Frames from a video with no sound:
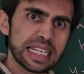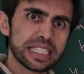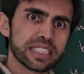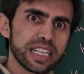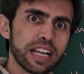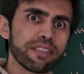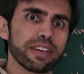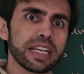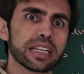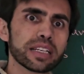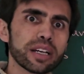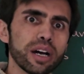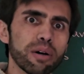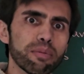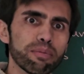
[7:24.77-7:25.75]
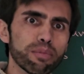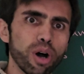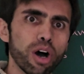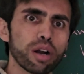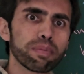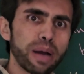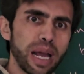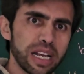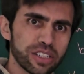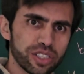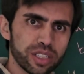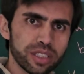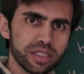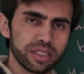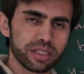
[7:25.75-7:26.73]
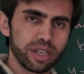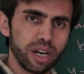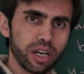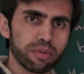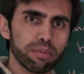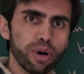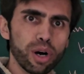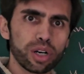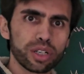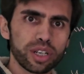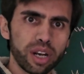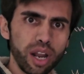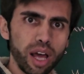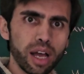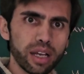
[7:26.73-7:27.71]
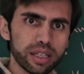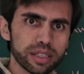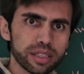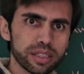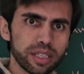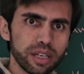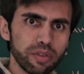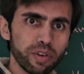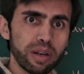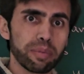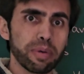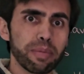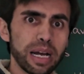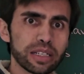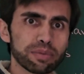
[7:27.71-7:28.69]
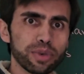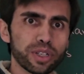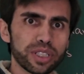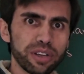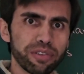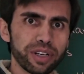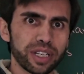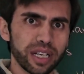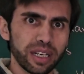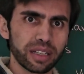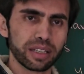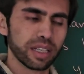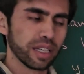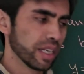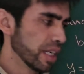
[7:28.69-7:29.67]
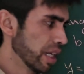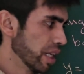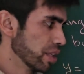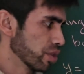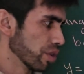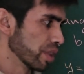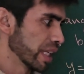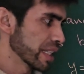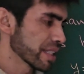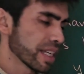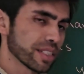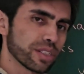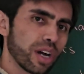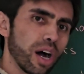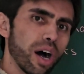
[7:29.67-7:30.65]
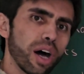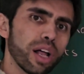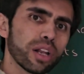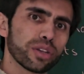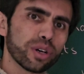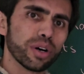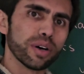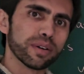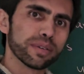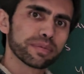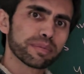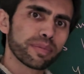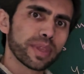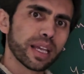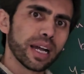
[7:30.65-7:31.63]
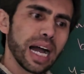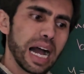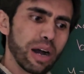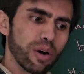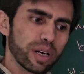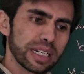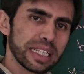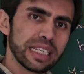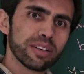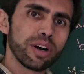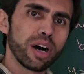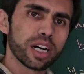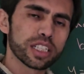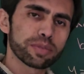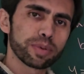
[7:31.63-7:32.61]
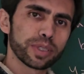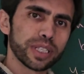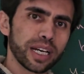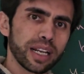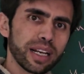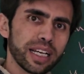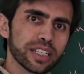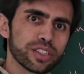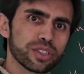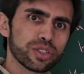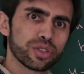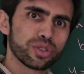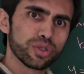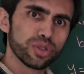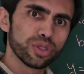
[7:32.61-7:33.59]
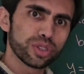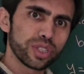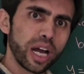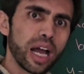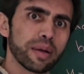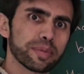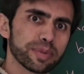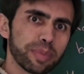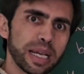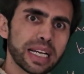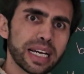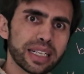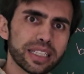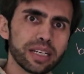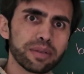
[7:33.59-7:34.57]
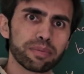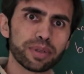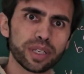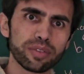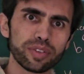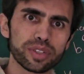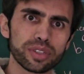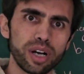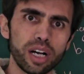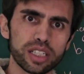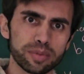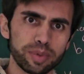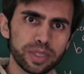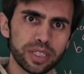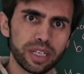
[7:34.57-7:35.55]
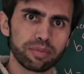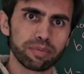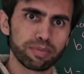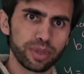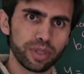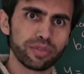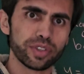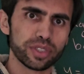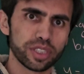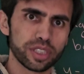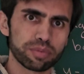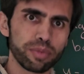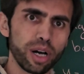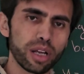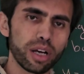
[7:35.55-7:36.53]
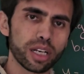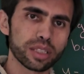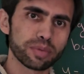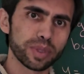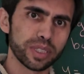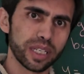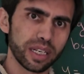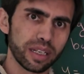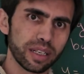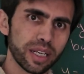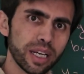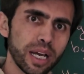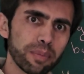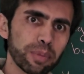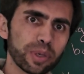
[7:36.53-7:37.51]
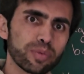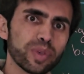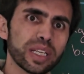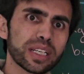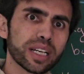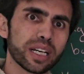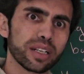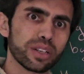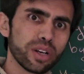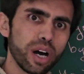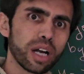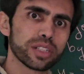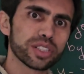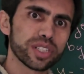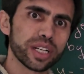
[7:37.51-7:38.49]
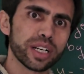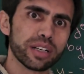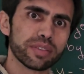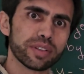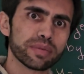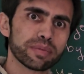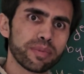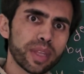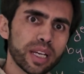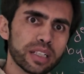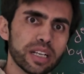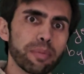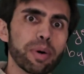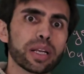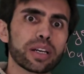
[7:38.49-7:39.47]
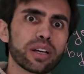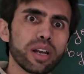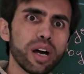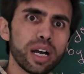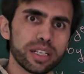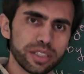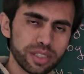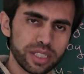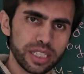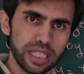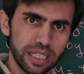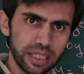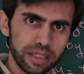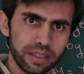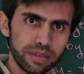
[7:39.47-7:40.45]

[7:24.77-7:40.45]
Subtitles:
Serving more patients or more clients will be much more difficult. So in this case, although our new hospital is 2 times bigger than previous small hospital, but we cannot serve double clients here.